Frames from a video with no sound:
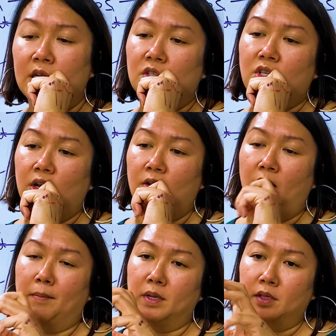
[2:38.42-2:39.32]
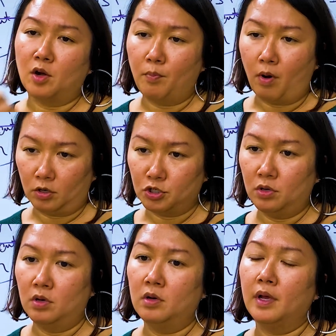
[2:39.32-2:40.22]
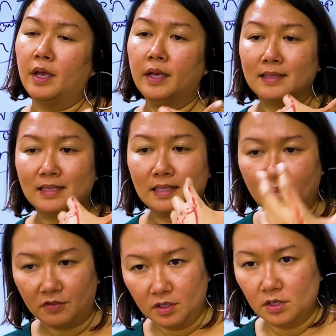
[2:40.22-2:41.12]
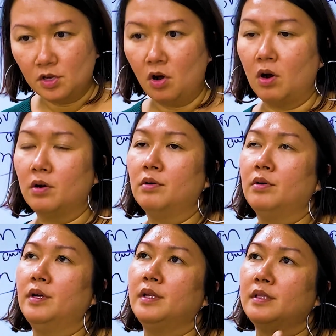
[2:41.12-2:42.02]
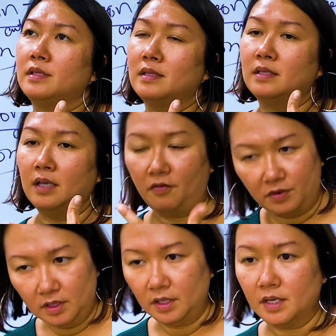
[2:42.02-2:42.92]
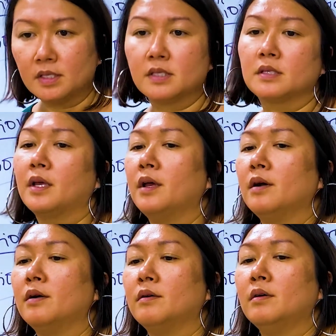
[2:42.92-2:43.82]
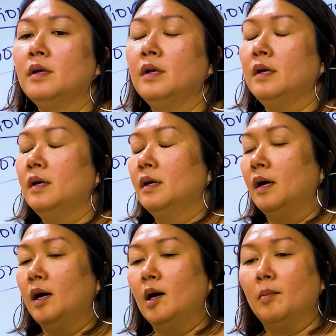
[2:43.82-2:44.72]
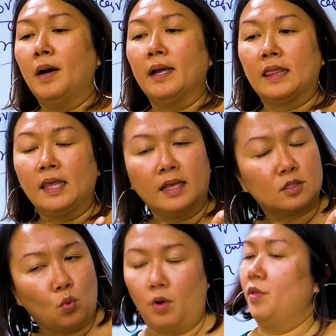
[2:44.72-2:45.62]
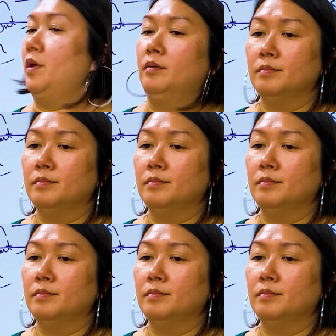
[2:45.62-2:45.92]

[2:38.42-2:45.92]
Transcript: So I'm a little partial. It's definitely harder. It's definitely a skill. I think it's worth it.